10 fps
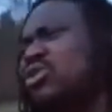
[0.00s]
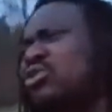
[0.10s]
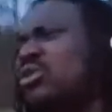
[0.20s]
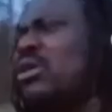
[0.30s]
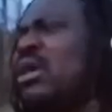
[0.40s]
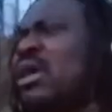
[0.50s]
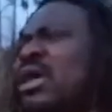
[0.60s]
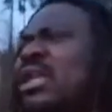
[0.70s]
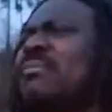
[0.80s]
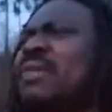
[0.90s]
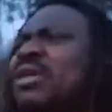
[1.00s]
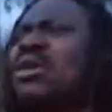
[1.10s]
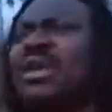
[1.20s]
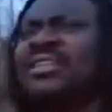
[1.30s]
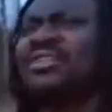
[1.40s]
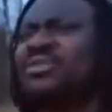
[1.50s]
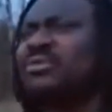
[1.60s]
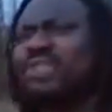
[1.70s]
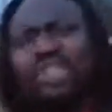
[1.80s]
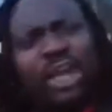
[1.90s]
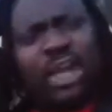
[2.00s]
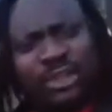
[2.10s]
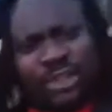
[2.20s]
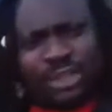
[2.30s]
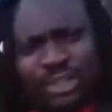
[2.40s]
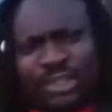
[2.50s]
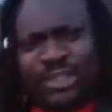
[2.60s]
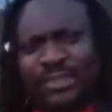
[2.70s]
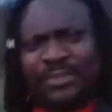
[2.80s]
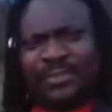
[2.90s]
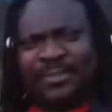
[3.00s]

So let me go into church.